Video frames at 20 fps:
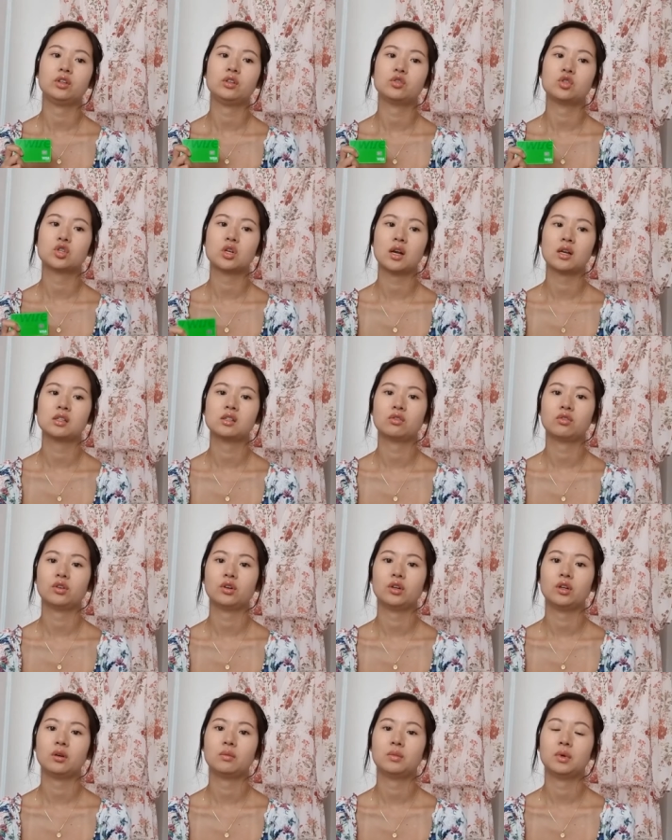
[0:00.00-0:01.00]
you transfer
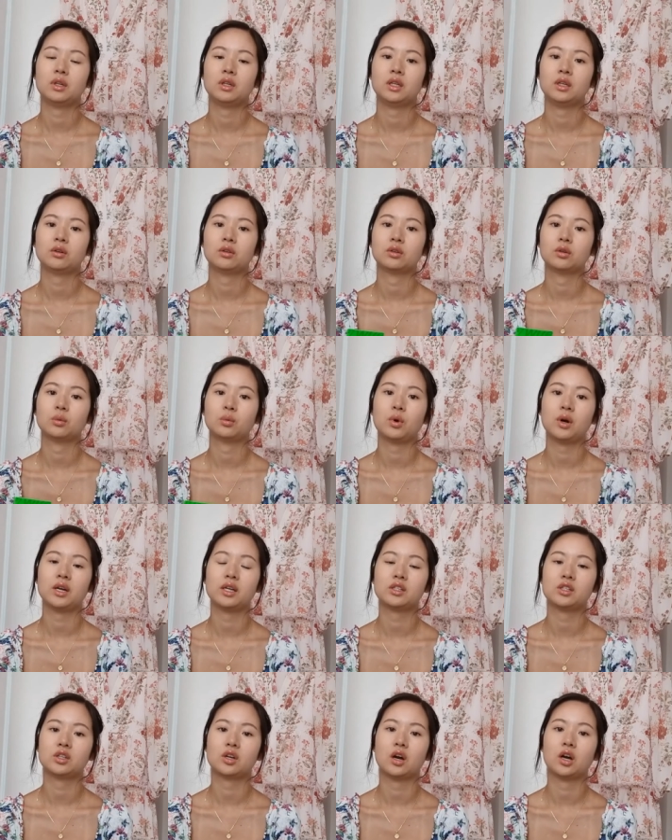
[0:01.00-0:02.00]
your money on the
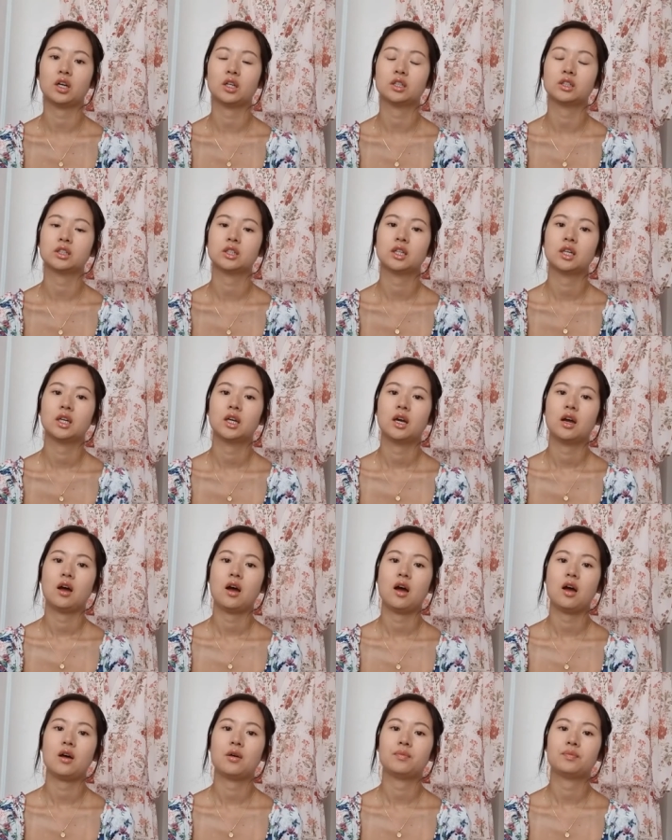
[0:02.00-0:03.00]
Wise card
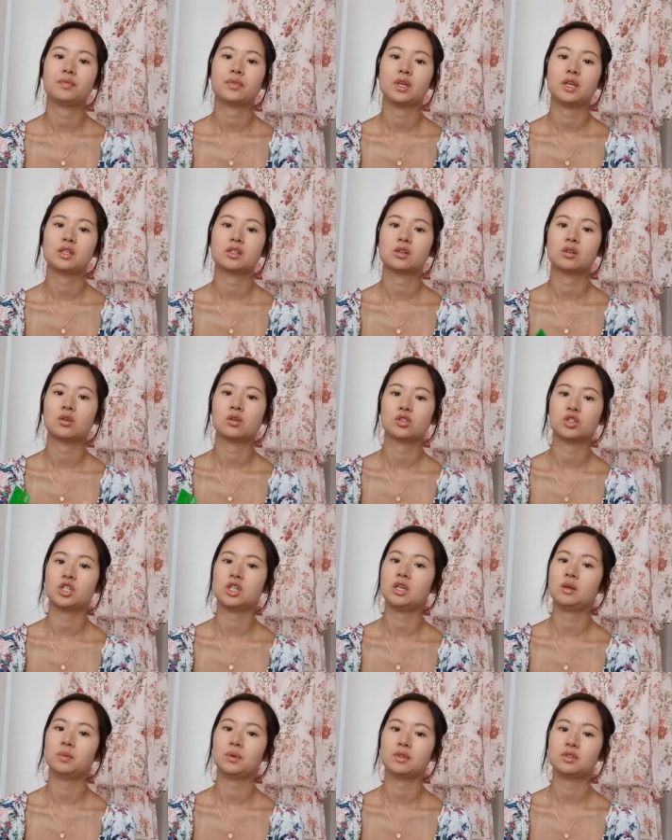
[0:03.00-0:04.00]
um, it's a lot
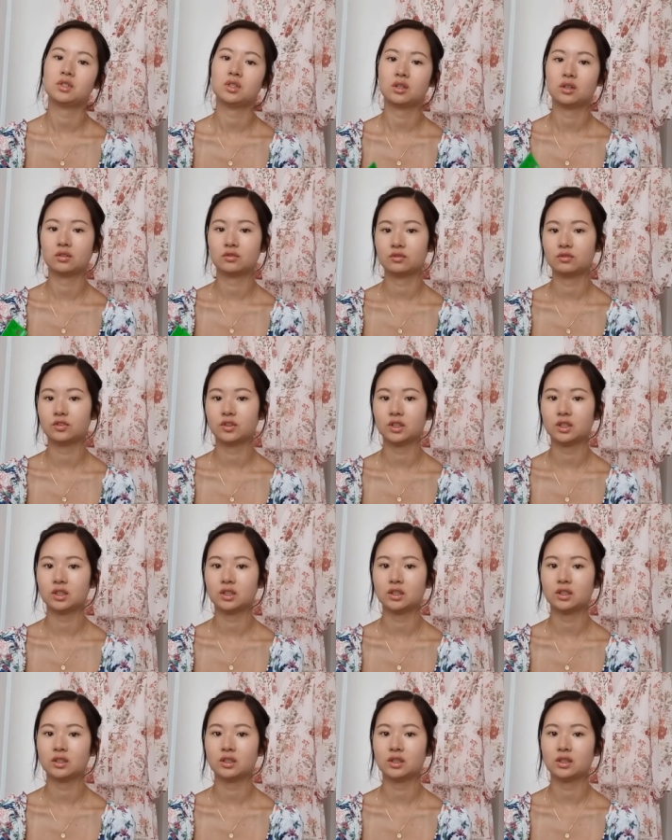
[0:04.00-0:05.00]
cheaper to convert
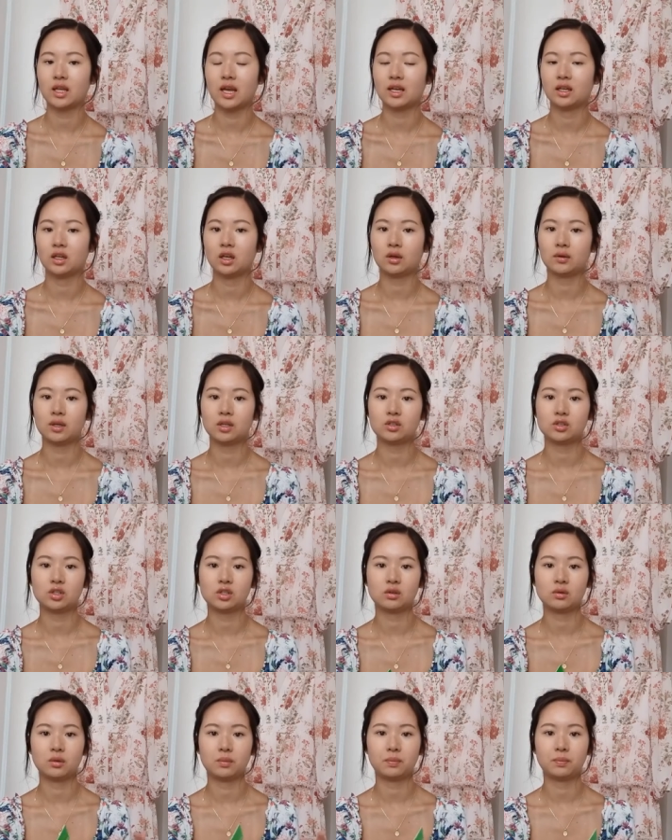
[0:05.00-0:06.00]
than going
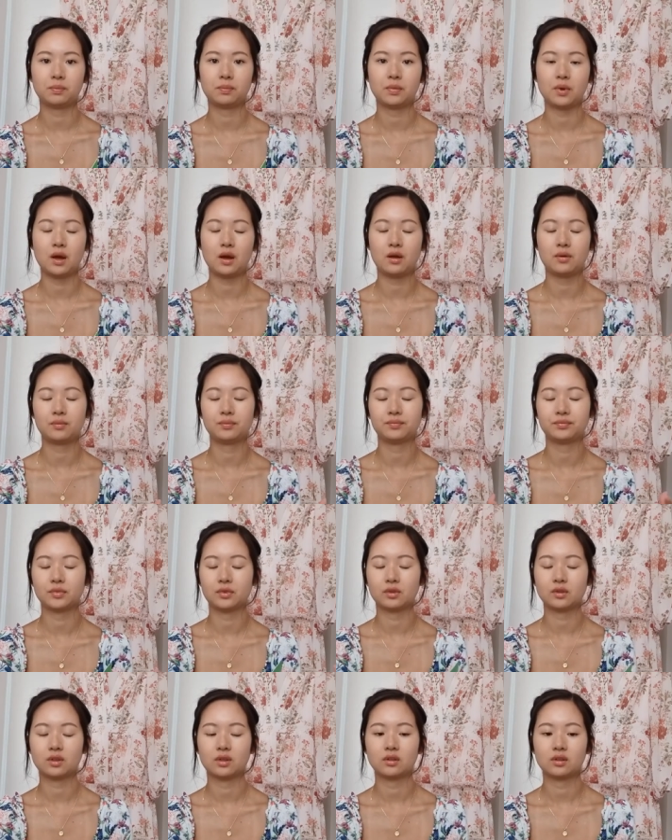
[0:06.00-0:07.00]
to um,
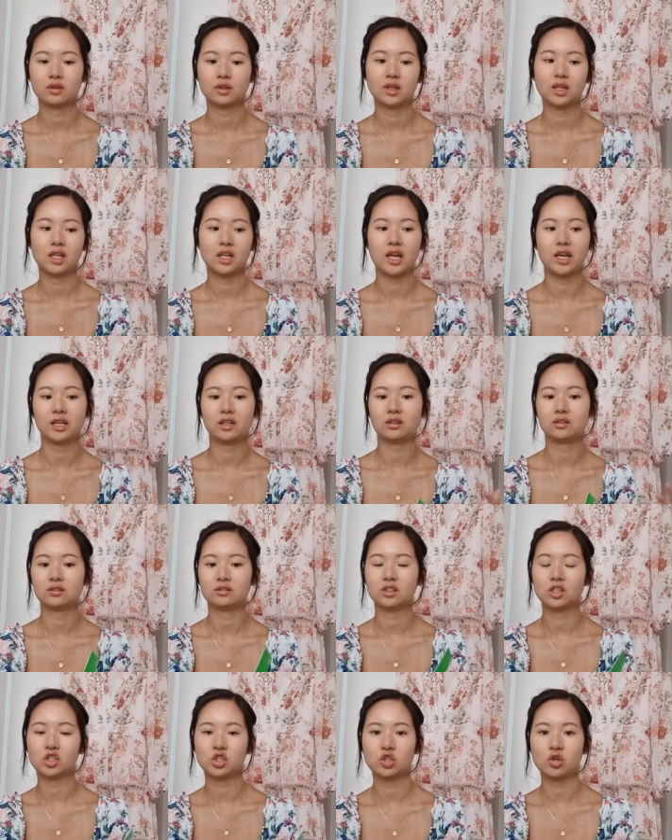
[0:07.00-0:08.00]
like
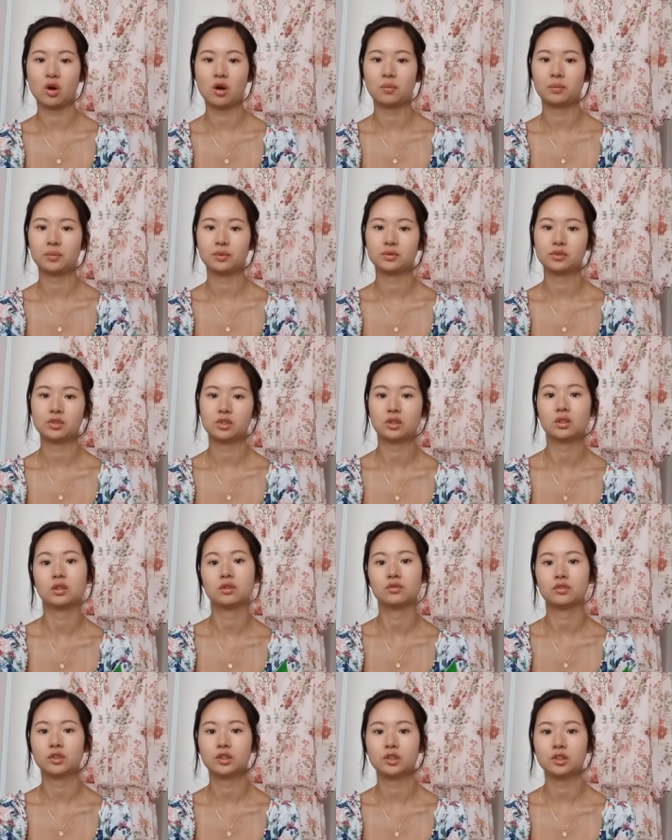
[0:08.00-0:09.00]
a shop to
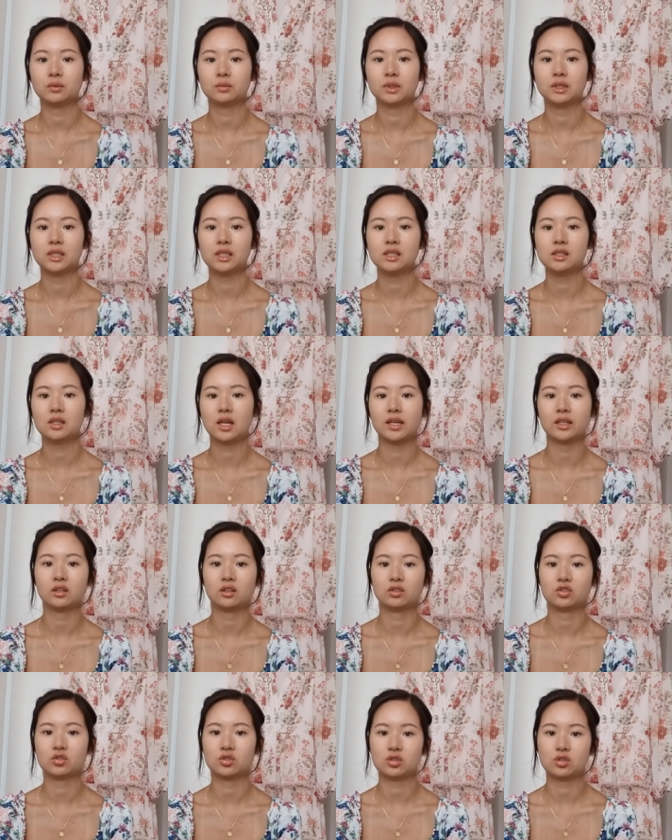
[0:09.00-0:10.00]
convert your money like the